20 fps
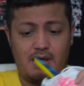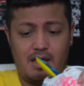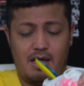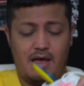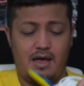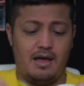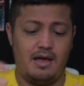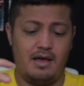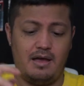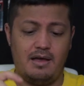
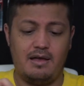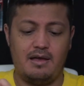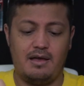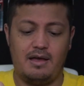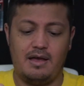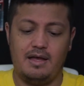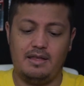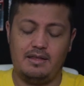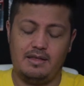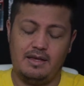ah,
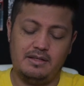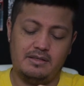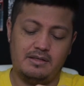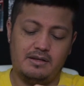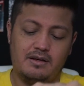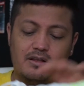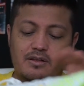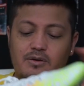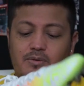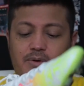I like the
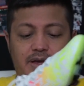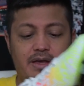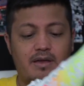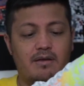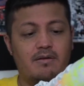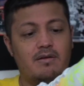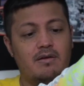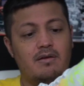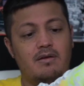colorway